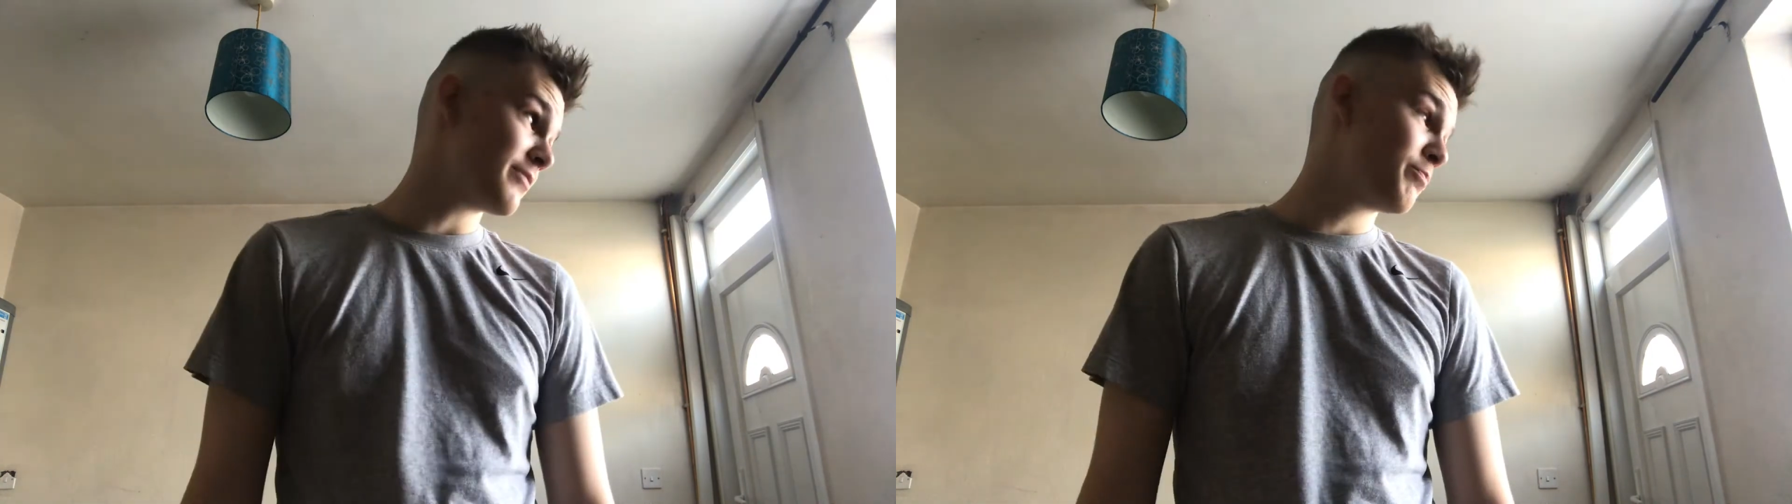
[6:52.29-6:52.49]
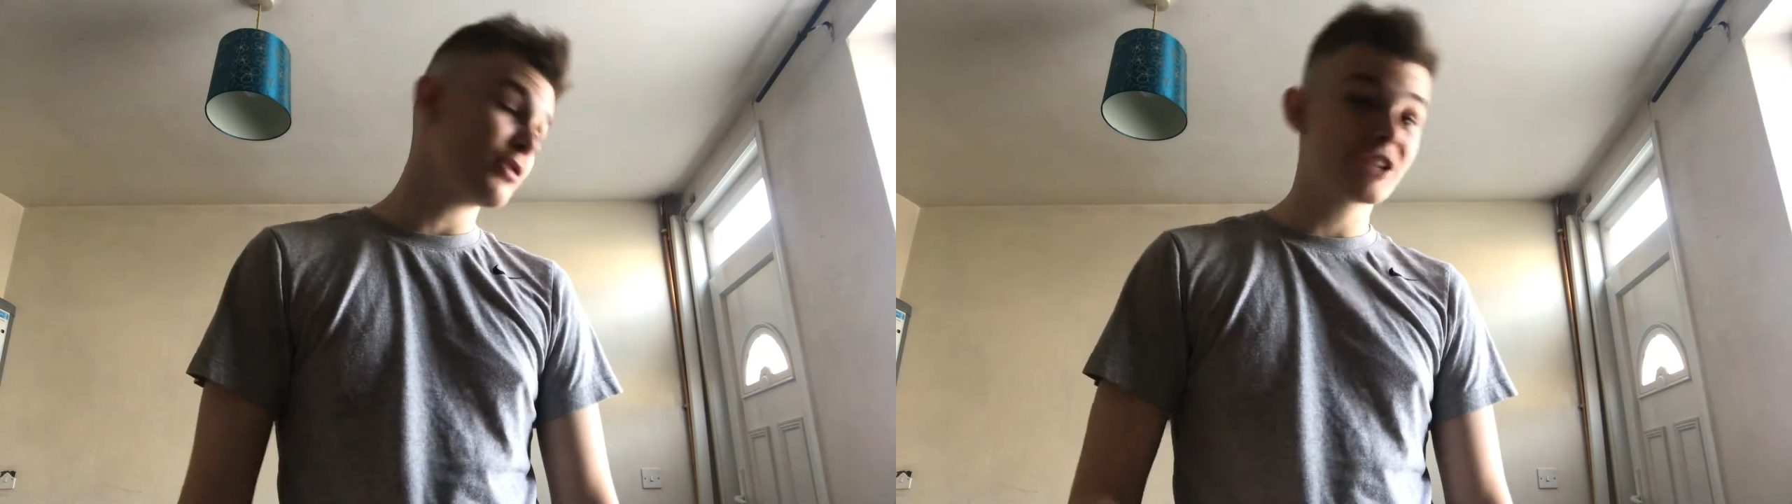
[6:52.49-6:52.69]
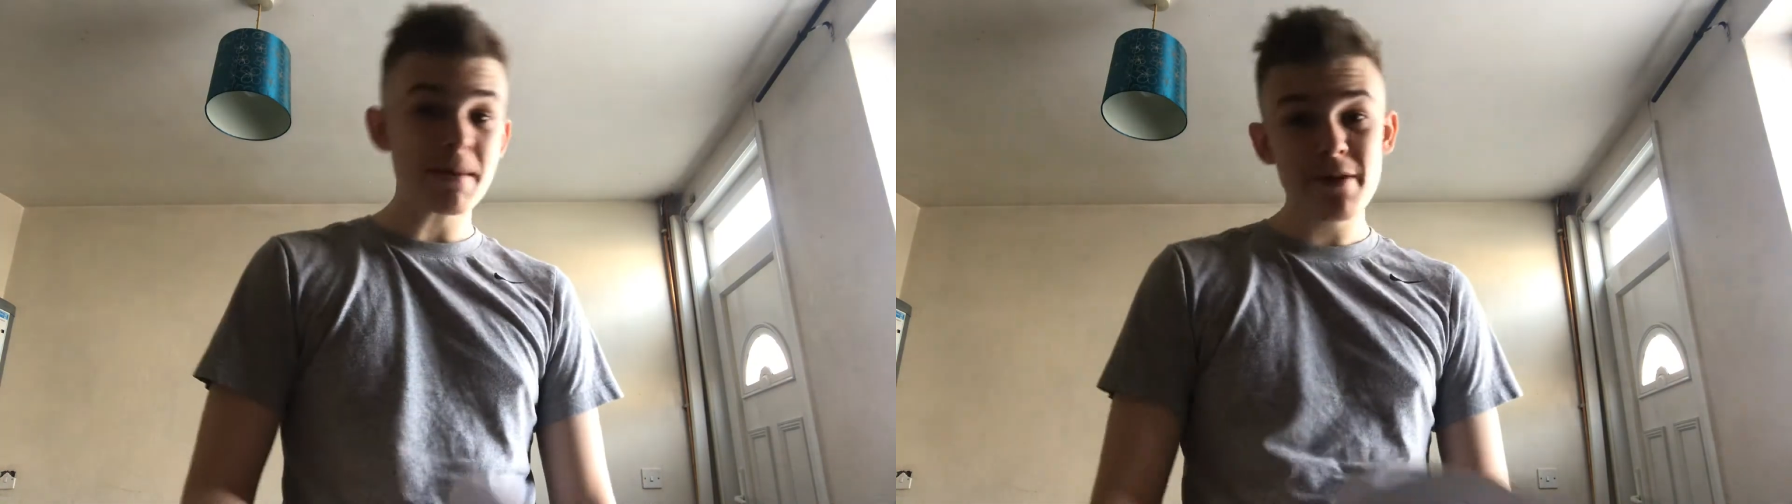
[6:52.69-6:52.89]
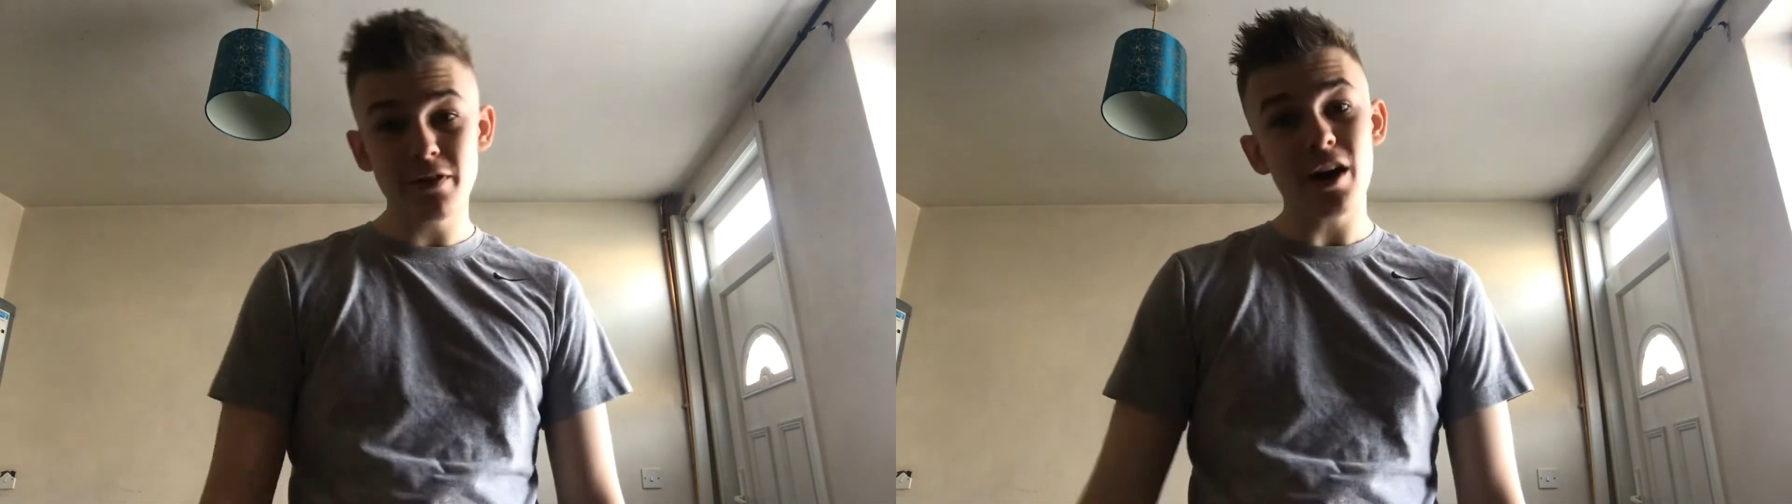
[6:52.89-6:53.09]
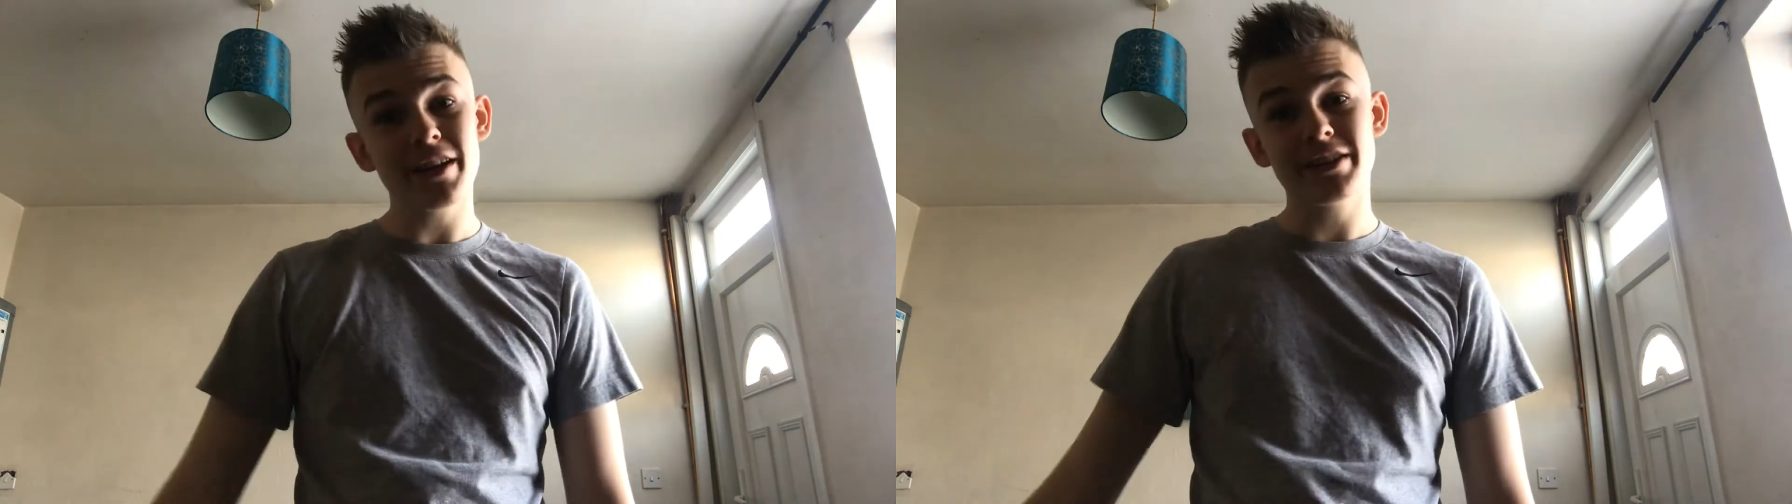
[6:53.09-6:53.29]
But Jamie
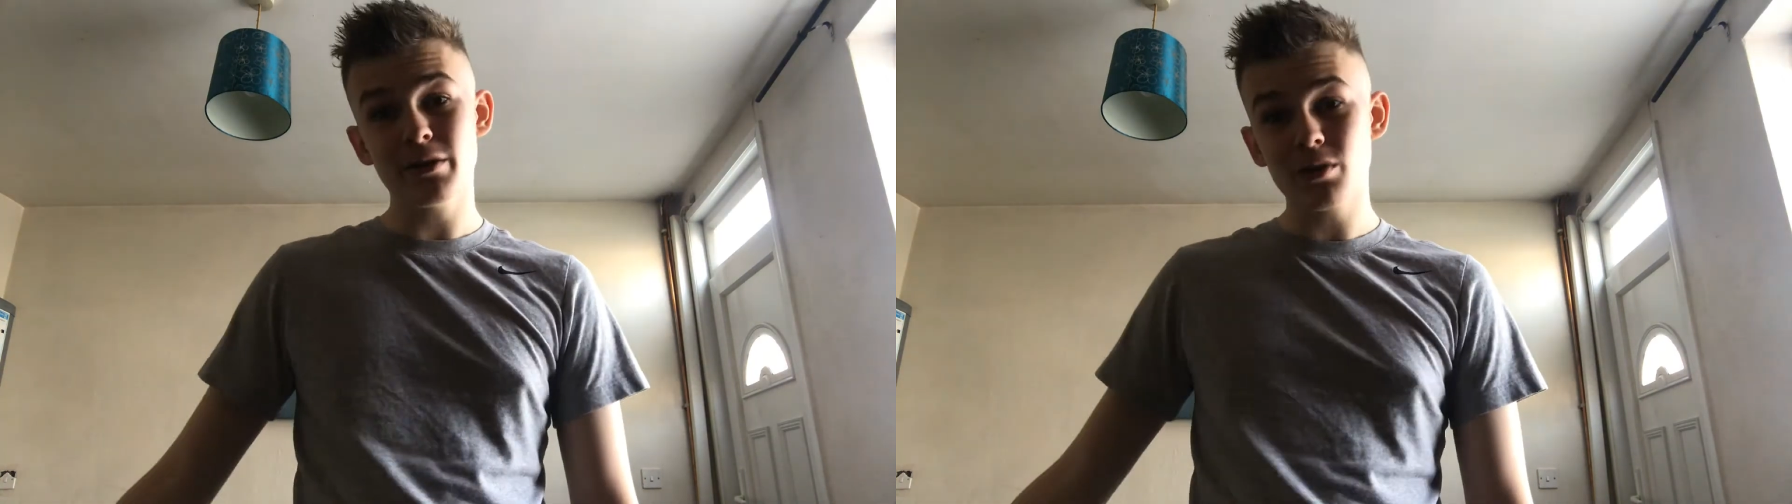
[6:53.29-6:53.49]
Vardy still